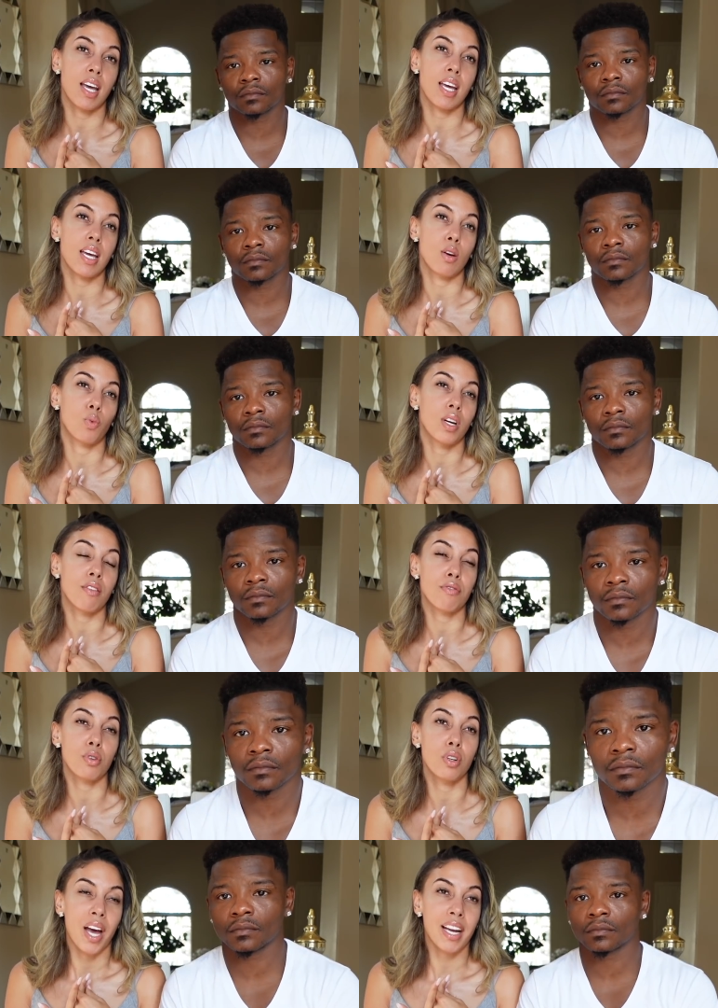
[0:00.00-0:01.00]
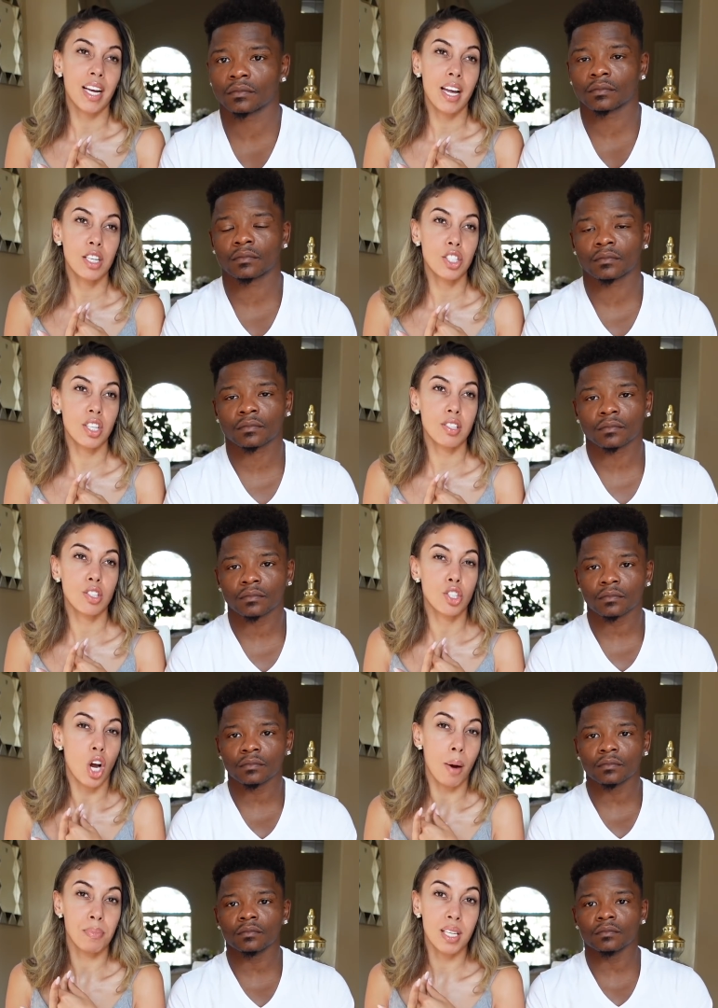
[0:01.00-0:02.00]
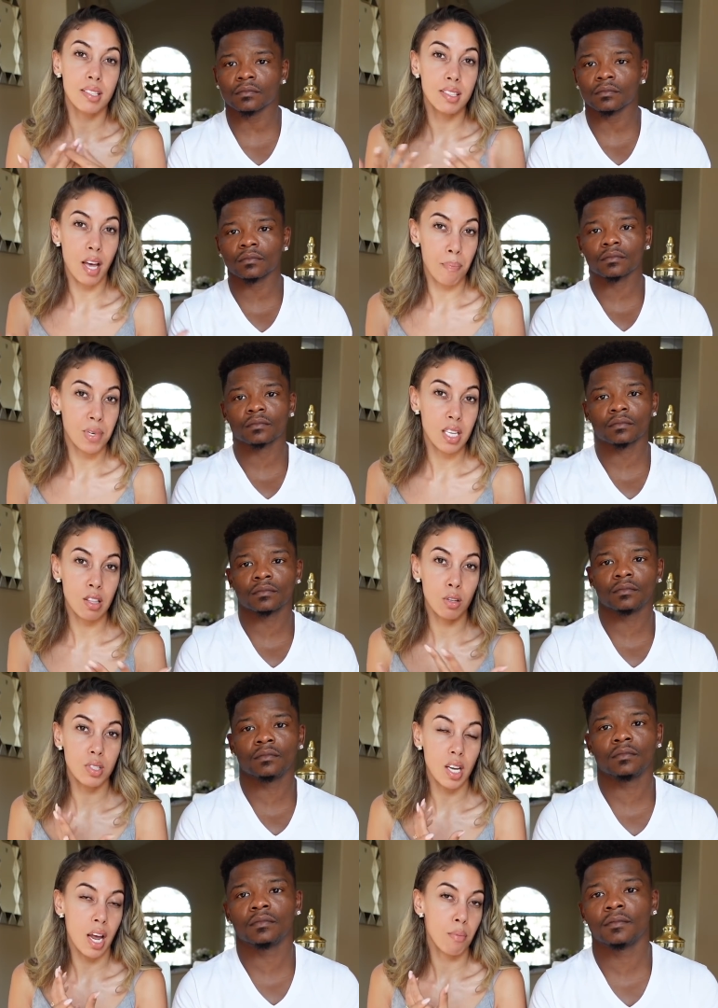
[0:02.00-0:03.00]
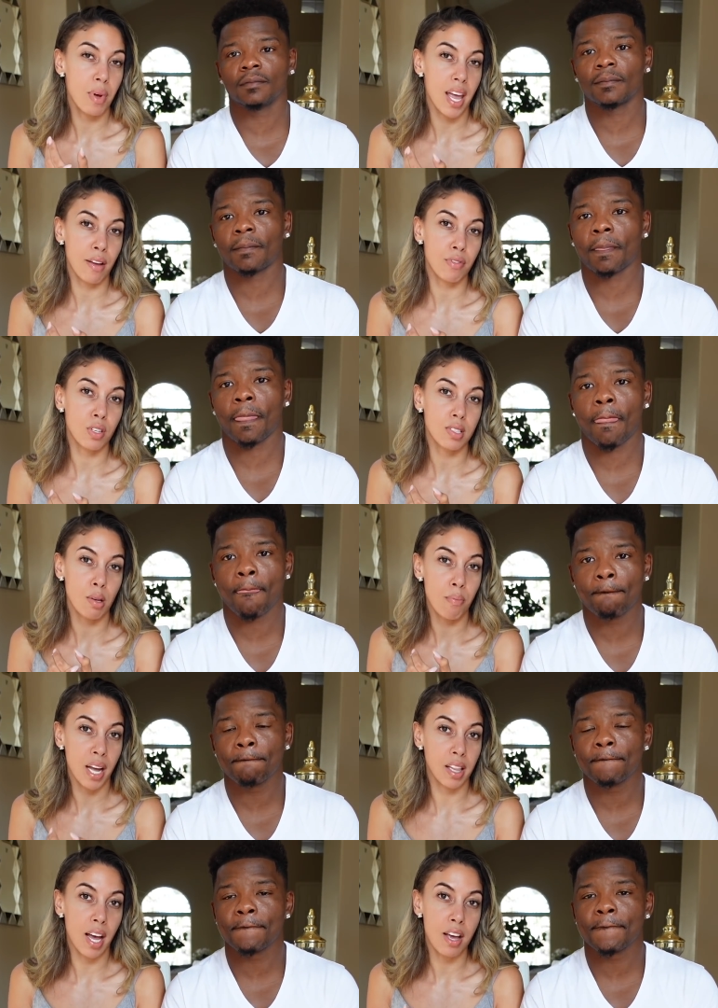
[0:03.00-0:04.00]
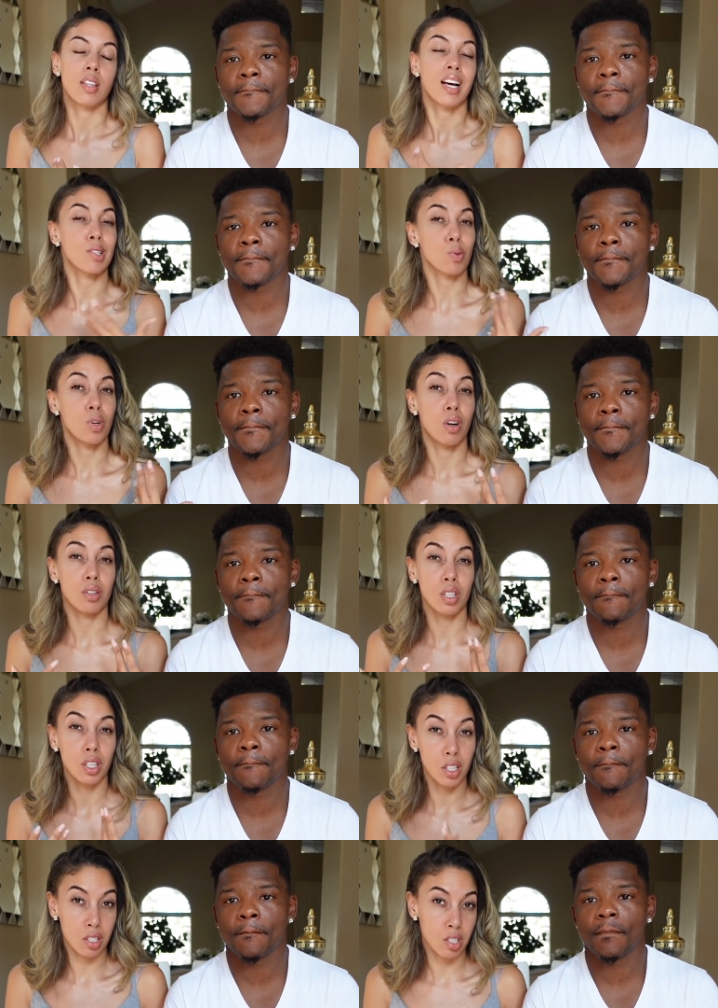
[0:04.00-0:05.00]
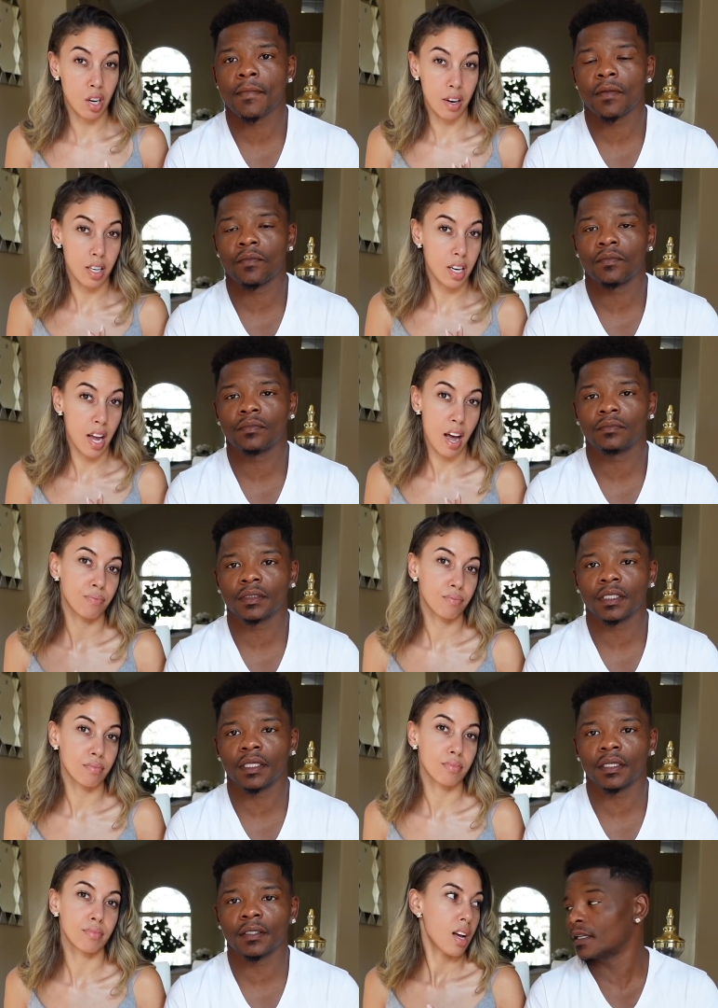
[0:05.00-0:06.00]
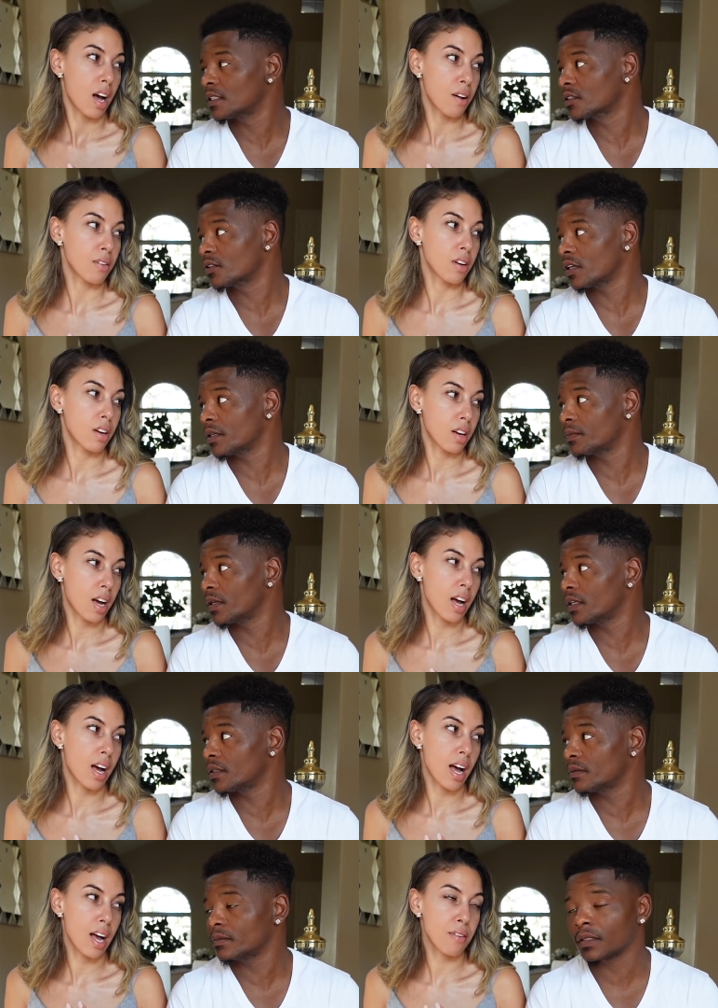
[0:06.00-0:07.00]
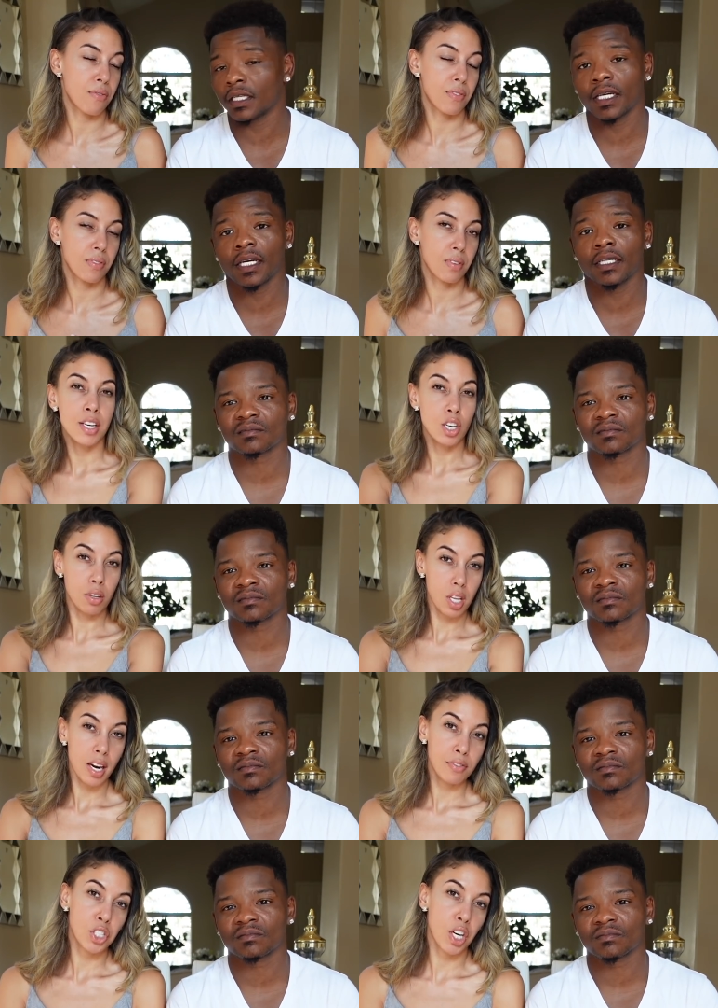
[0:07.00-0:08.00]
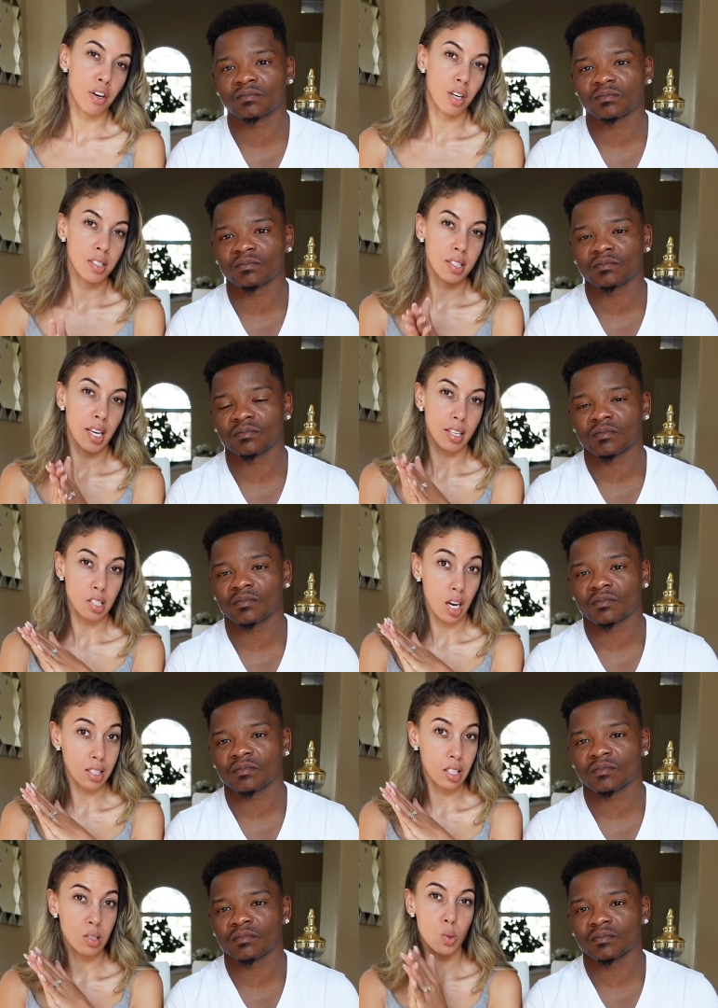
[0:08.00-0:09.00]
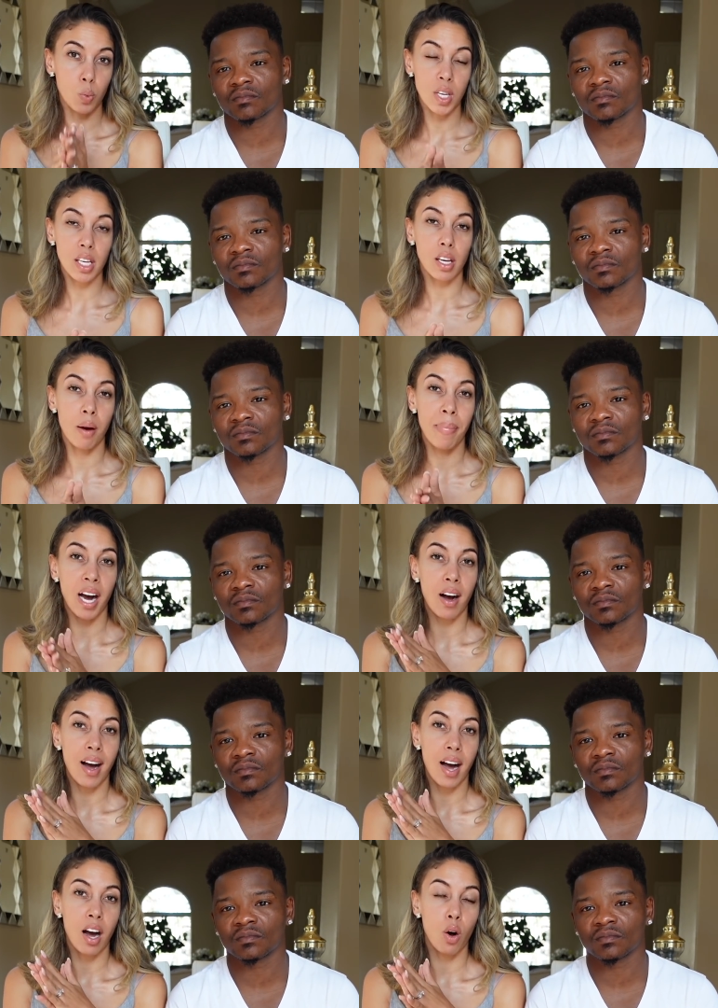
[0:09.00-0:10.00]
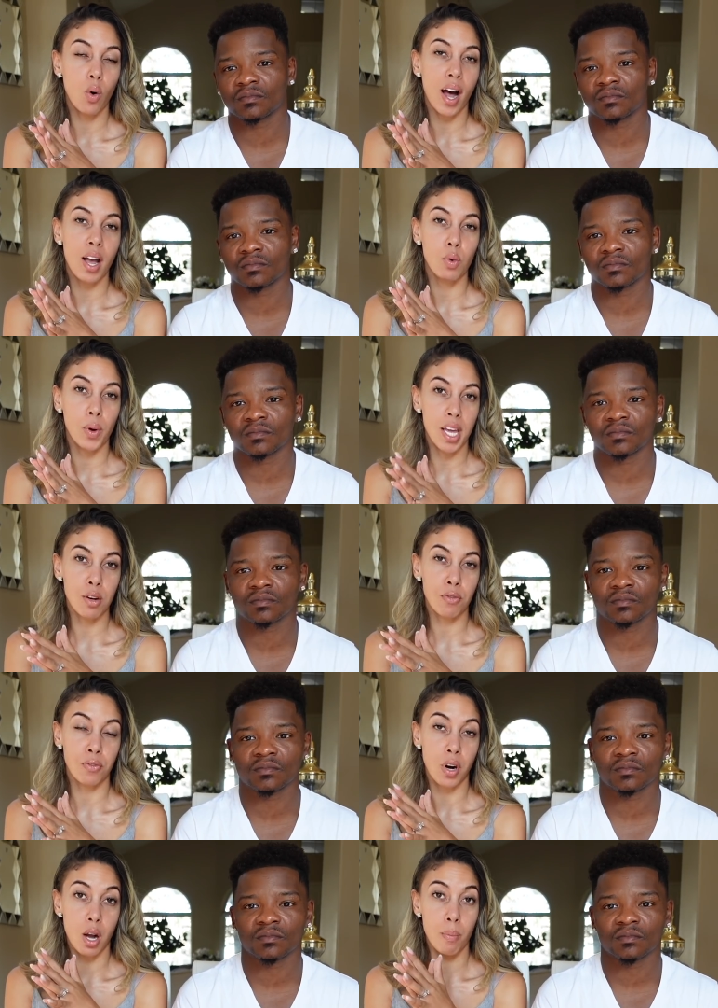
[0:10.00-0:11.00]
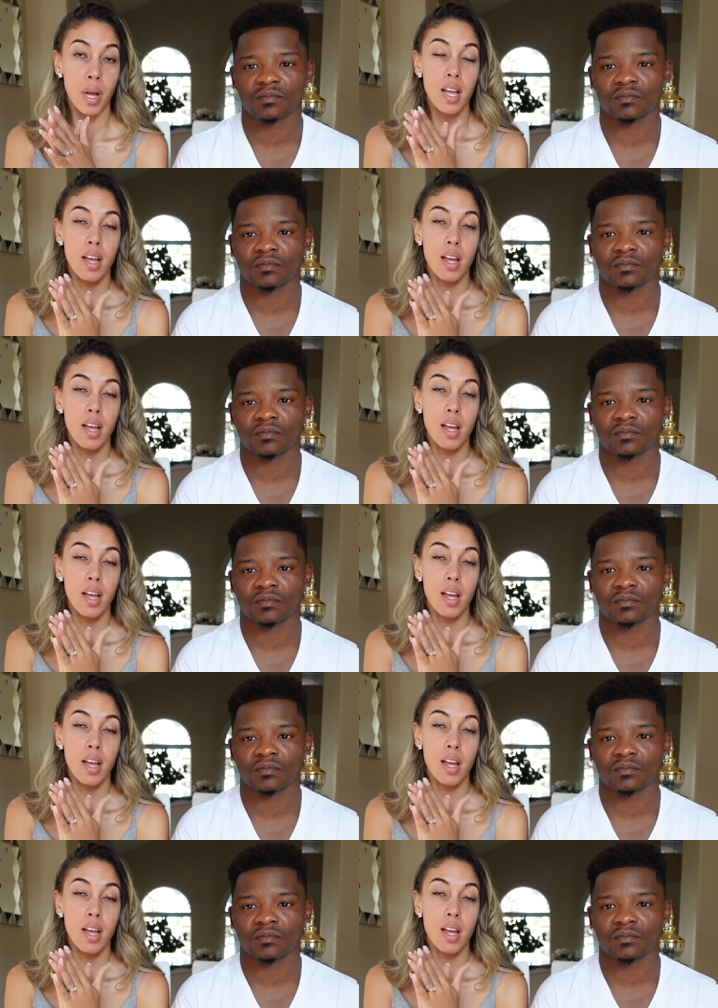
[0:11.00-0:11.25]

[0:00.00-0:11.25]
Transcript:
Speaker 1: and whenever I kind of just stopped accepting those kind of behaviors in my life that's when all the good started to happen.
Speaker 2: Yeah that's great babe i glad. I
Speaker 1: know that I've shared on TikTok this week about how I went from